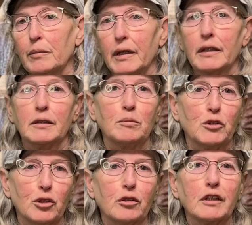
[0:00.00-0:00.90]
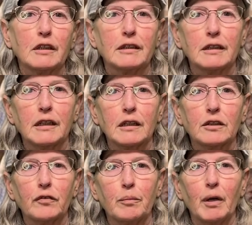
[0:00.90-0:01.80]
to make some jerky
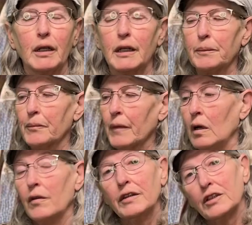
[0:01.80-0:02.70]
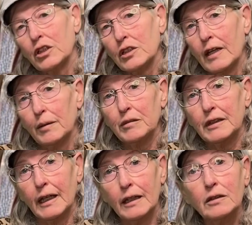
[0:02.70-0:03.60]
sticks for Buddy. This just came
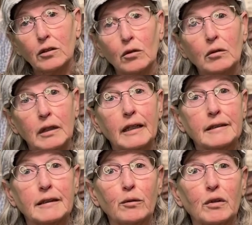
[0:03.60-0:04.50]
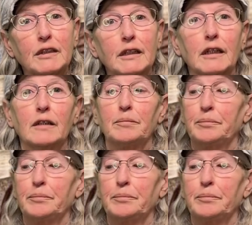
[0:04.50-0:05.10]
today, so let's see what's in it.